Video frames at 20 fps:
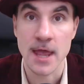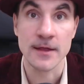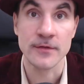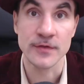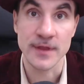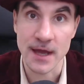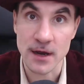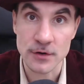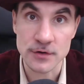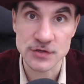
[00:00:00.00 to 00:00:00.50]

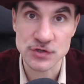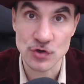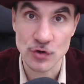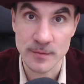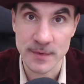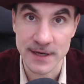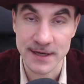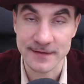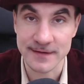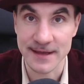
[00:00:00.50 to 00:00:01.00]
There are so
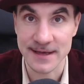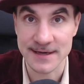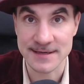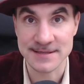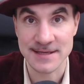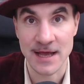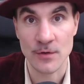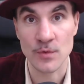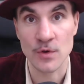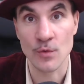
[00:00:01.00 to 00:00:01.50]
many things
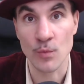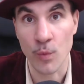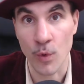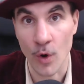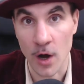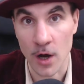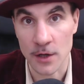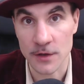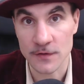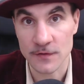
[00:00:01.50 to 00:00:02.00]
that we
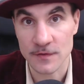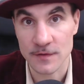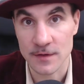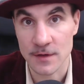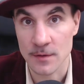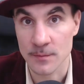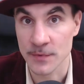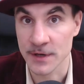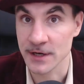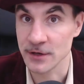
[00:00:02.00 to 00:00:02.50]
want,
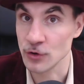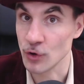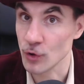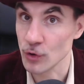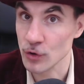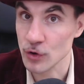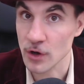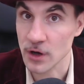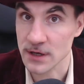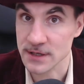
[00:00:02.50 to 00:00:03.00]
but it all
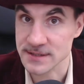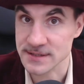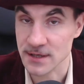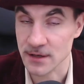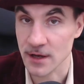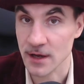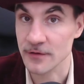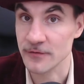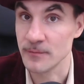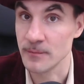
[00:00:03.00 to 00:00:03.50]
costs a
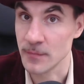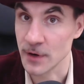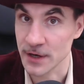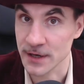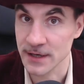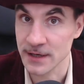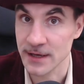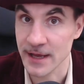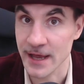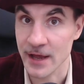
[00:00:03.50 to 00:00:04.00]
lot of
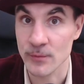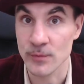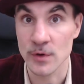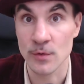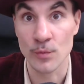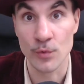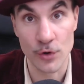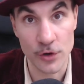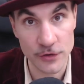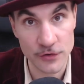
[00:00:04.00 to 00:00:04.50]
money and we
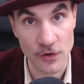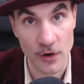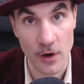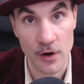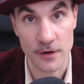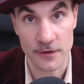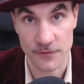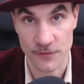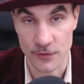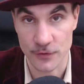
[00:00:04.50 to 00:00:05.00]
worked
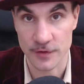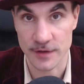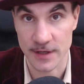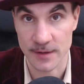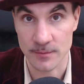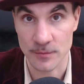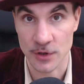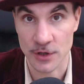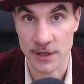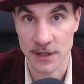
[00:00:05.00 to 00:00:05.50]
hard for that
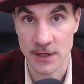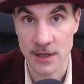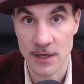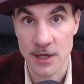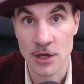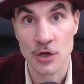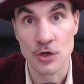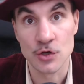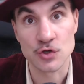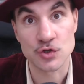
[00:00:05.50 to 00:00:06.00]
money.
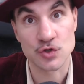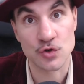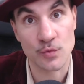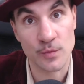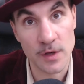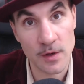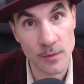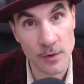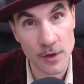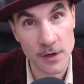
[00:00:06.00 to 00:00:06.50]
So we
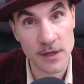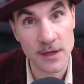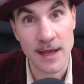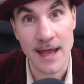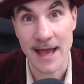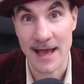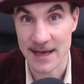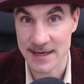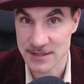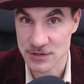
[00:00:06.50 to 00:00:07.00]
want to
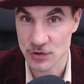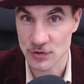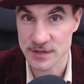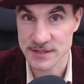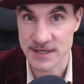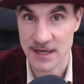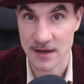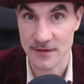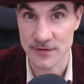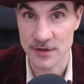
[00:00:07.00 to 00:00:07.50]
ask
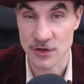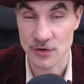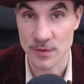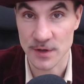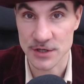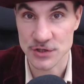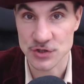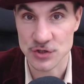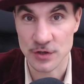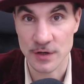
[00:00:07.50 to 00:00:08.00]
ourselves the
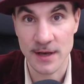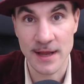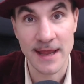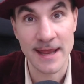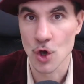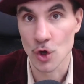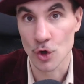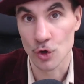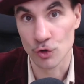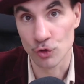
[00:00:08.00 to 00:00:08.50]
question,
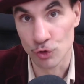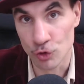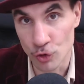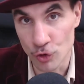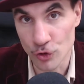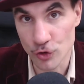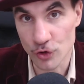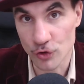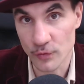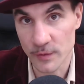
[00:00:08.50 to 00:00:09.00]
do
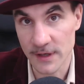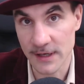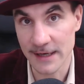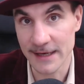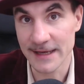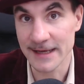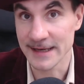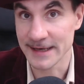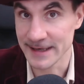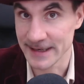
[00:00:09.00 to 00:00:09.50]
you
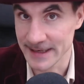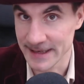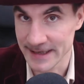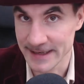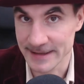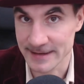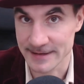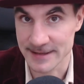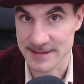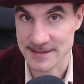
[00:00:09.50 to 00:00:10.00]
really
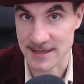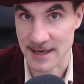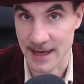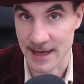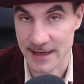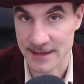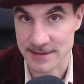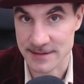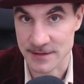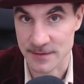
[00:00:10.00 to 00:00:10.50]
need this
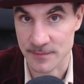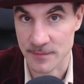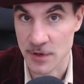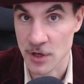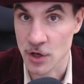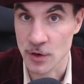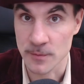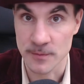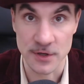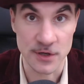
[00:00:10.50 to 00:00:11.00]
item?
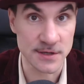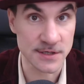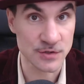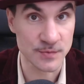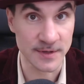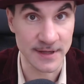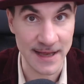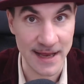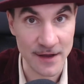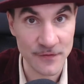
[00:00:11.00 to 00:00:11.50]
Because
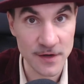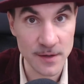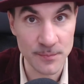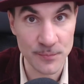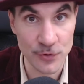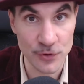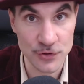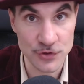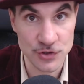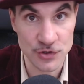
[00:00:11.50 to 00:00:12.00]
with every
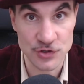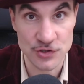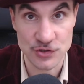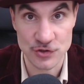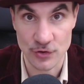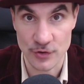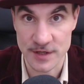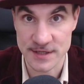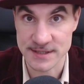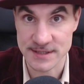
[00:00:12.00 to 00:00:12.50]
purchase
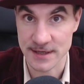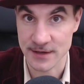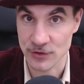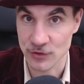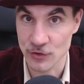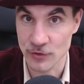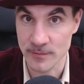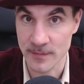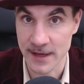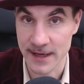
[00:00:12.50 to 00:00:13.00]
choice that
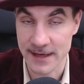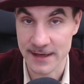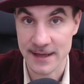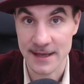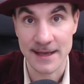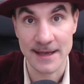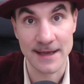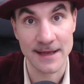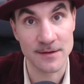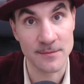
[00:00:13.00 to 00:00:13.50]
you make,
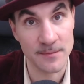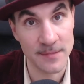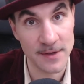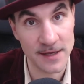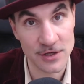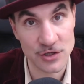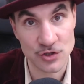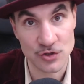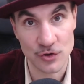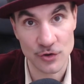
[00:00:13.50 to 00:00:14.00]
it
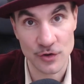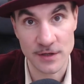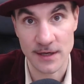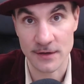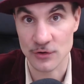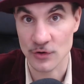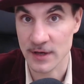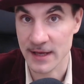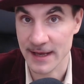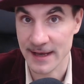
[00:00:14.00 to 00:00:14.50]
makes sure that
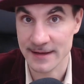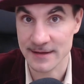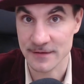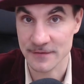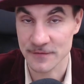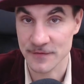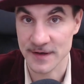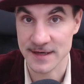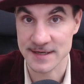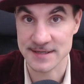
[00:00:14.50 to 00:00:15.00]
you can't
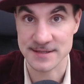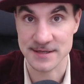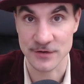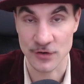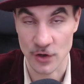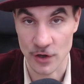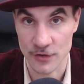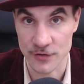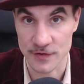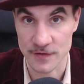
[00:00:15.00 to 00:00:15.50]
invest in
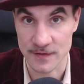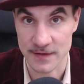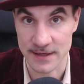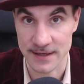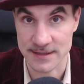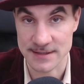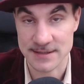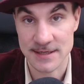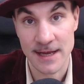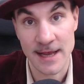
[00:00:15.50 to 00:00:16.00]
other
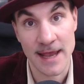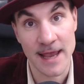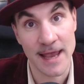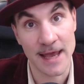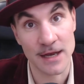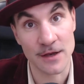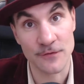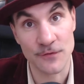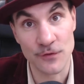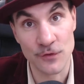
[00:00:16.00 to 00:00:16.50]
things.
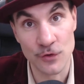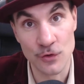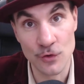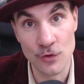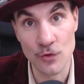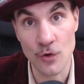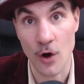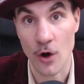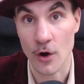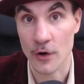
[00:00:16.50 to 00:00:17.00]
And if
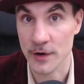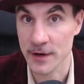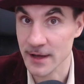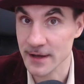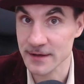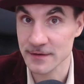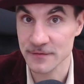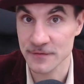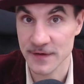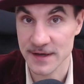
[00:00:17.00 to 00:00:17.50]
you are
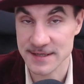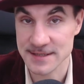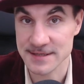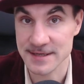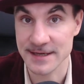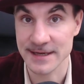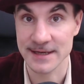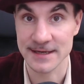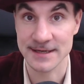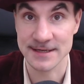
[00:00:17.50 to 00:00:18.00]
not
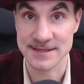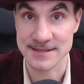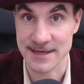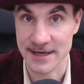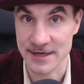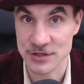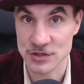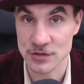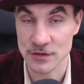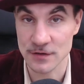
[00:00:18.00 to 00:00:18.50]
investing in
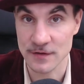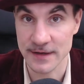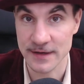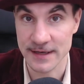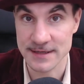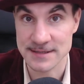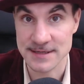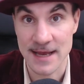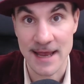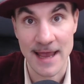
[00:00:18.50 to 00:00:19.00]
essential
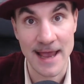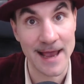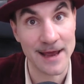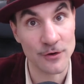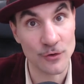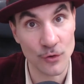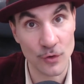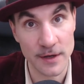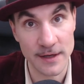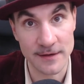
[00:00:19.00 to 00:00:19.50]
things and
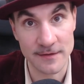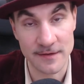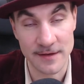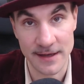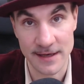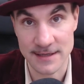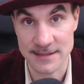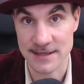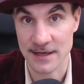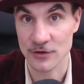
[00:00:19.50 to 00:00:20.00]
only in
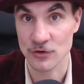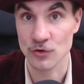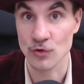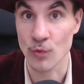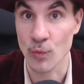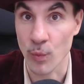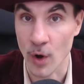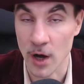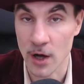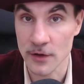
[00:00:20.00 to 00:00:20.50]
things that you
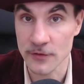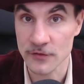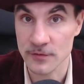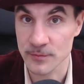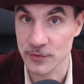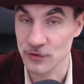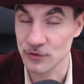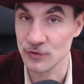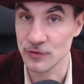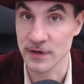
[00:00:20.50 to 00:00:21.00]
want
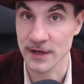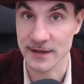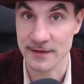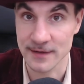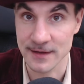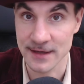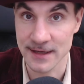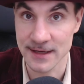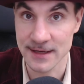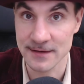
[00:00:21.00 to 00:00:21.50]
but do not
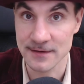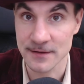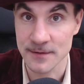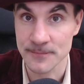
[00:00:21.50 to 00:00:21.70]
need,